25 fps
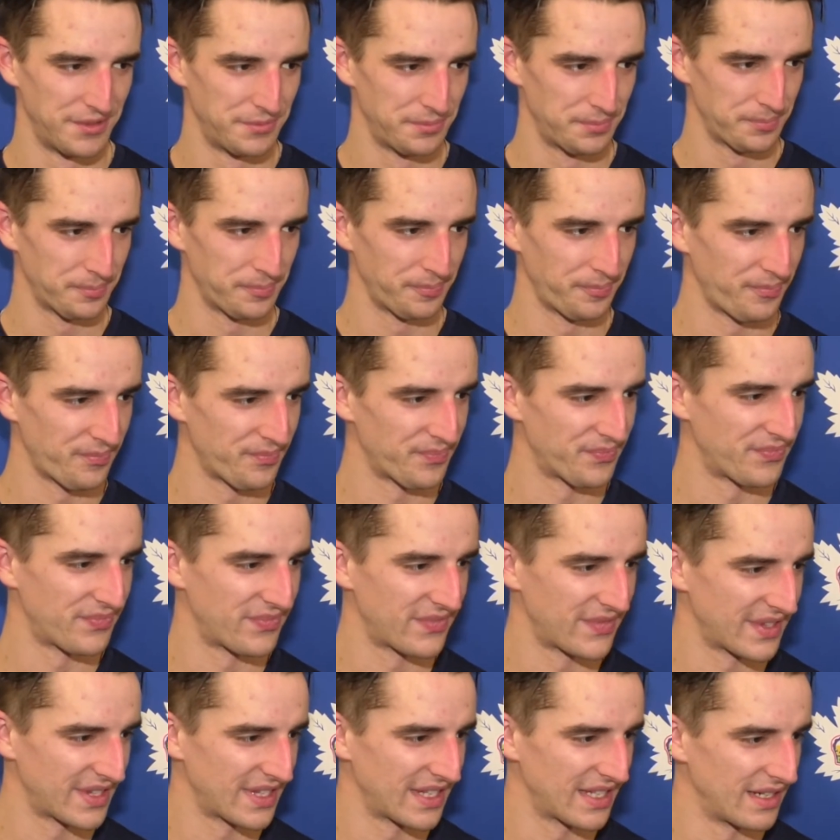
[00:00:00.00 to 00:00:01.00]
And how comfortable
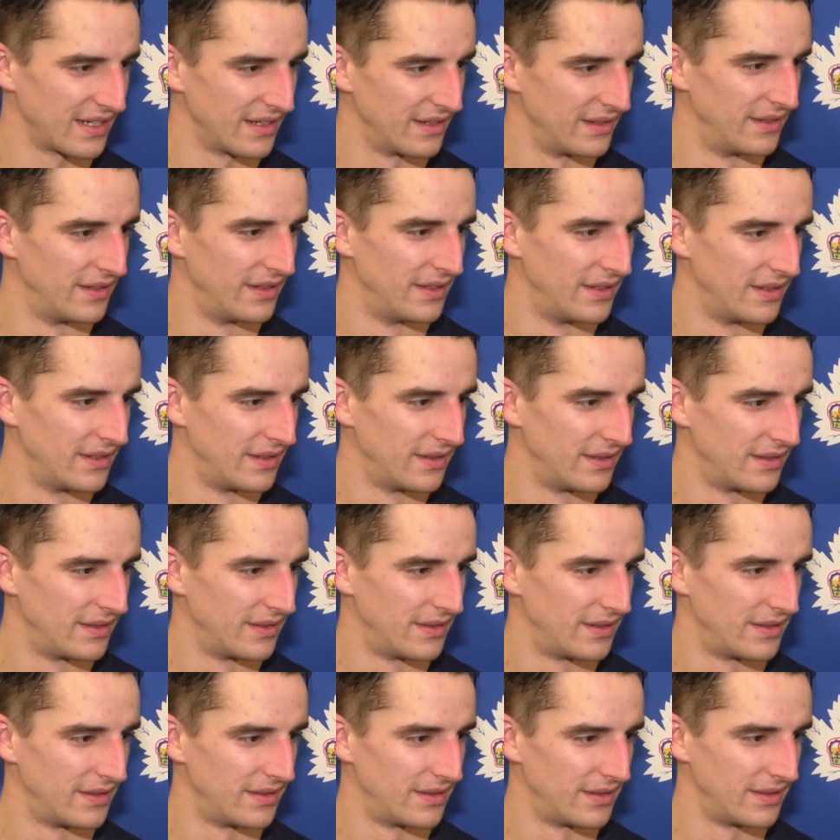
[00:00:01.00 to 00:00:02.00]
do you feel in this
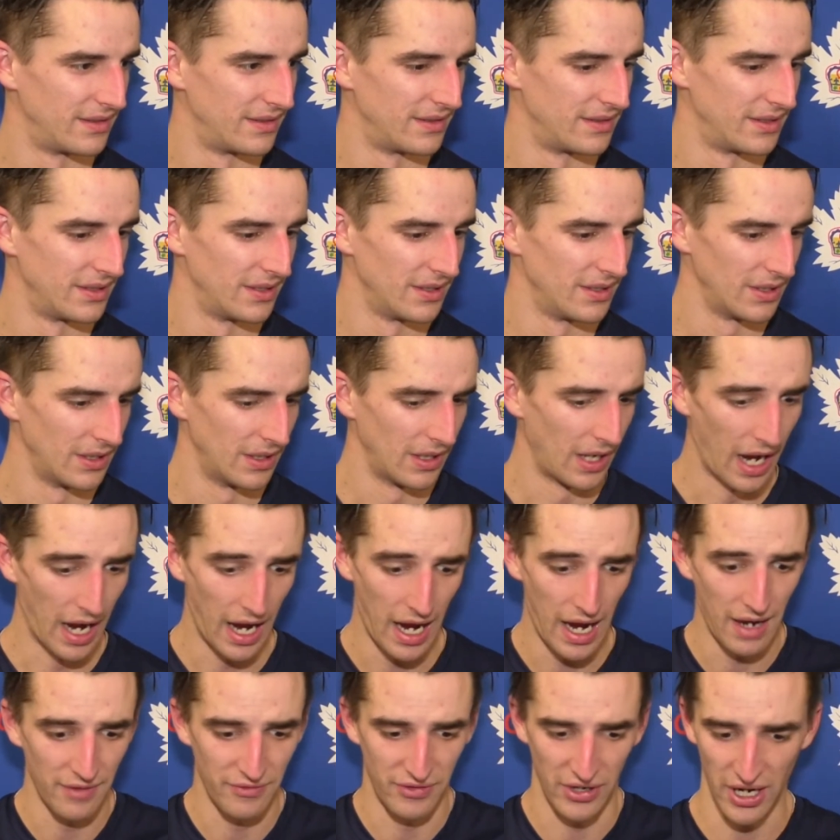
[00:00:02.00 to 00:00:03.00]
organization?
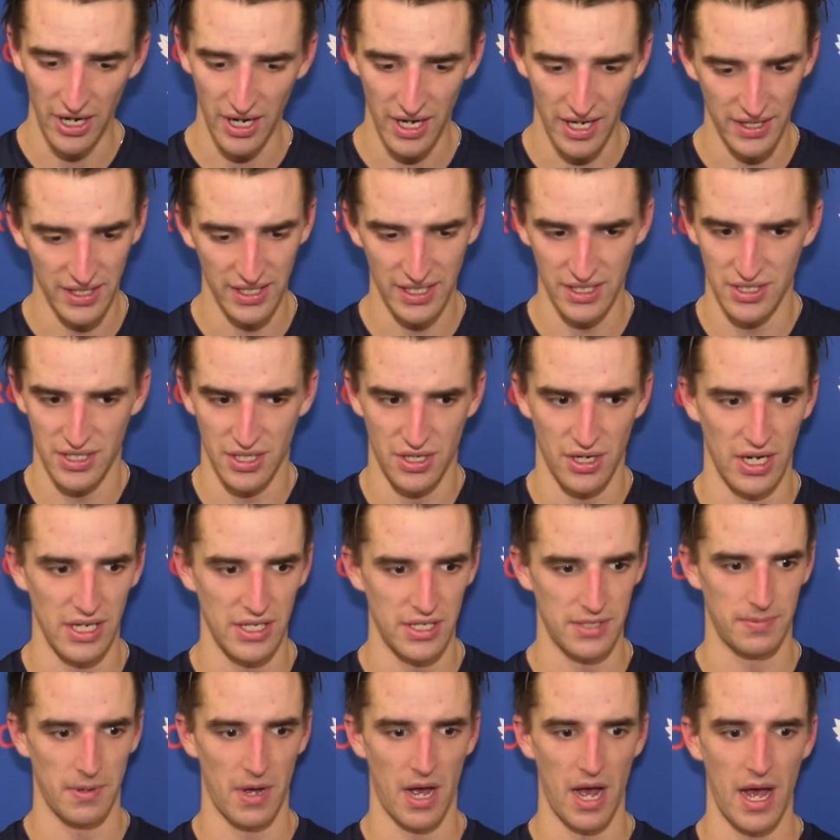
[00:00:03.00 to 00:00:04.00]
Very. I think it's a
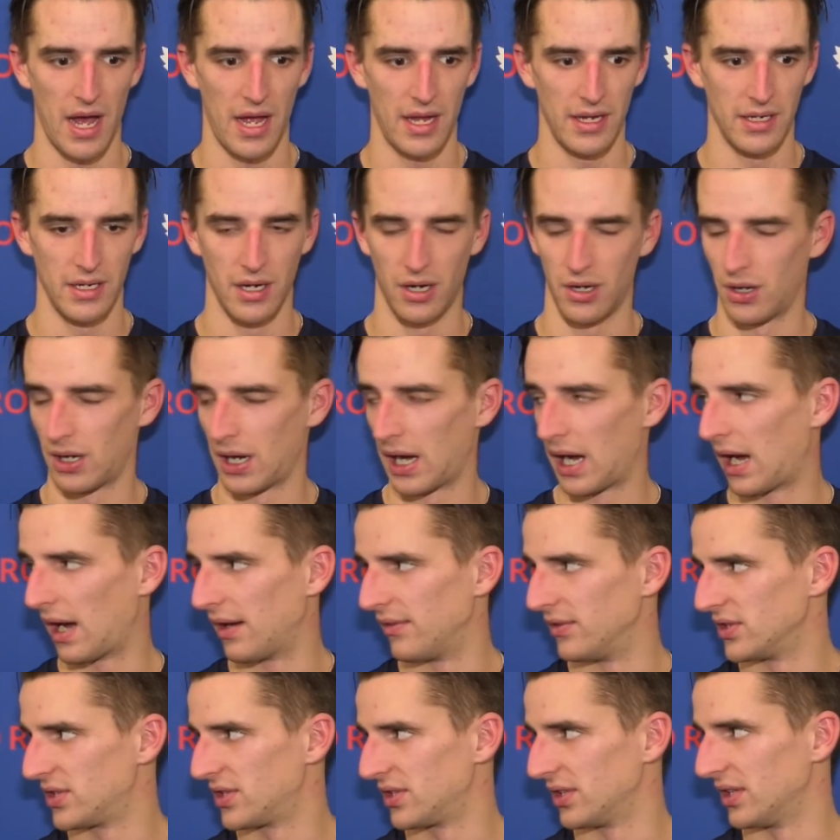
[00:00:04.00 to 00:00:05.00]
great spot. You know,
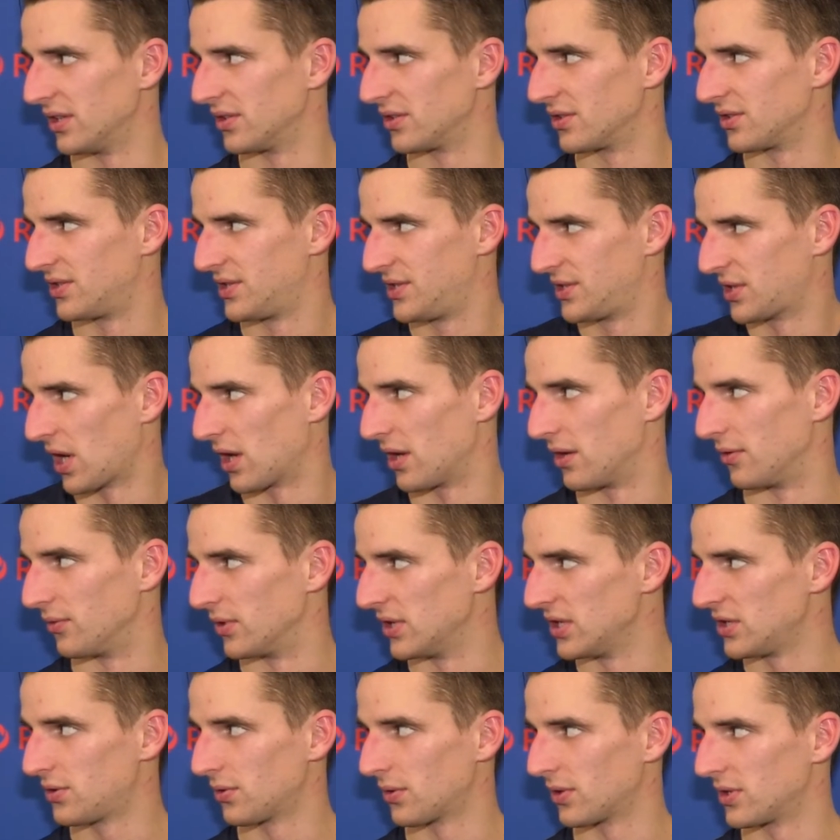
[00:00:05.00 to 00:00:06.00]
obviously there's a ton of
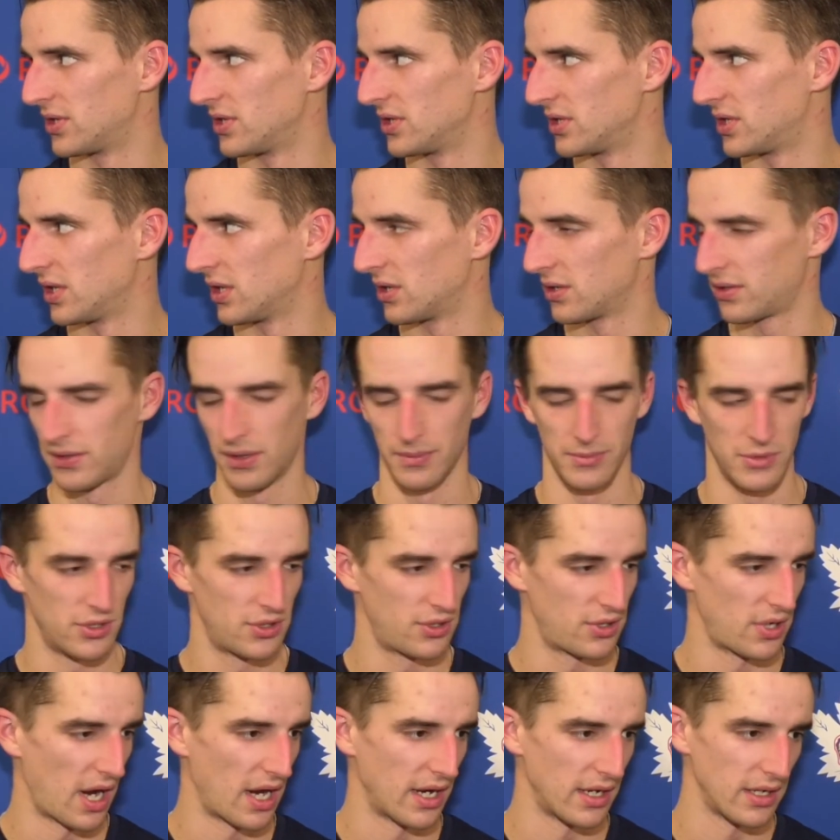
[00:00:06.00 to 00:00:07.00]
resources here, so I'm
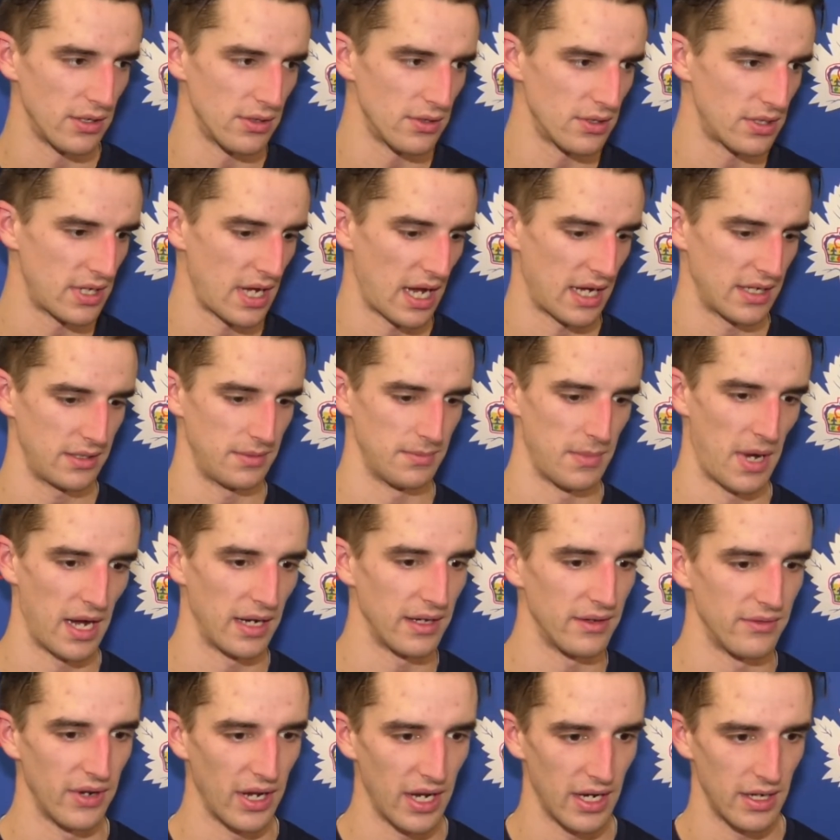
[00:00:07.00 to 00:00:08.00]
just trying to use that to
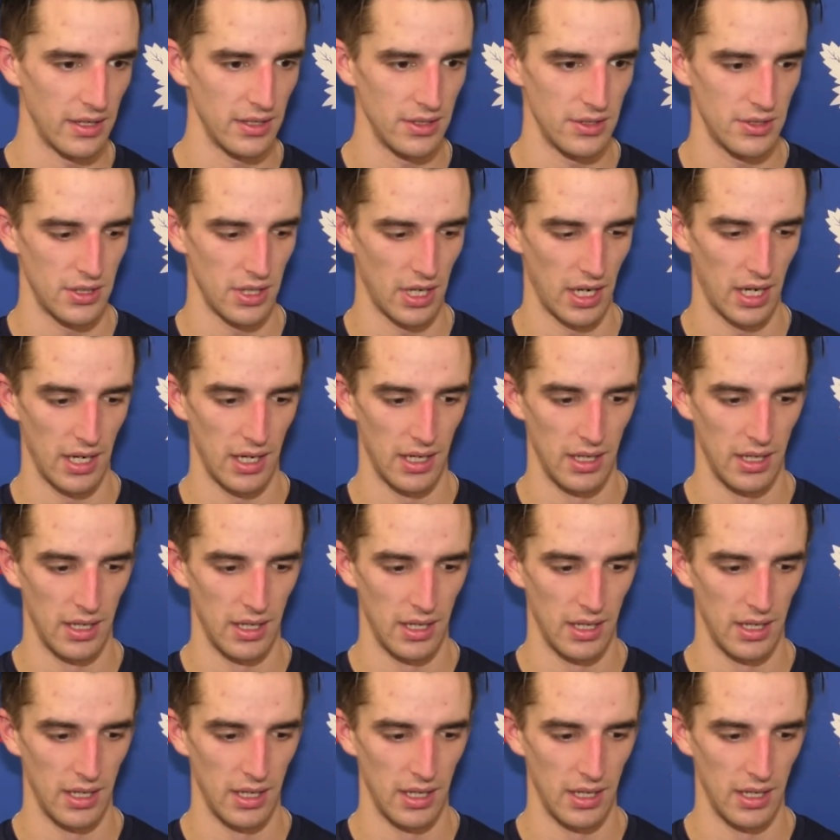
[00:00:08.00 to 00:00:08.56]
my advantage.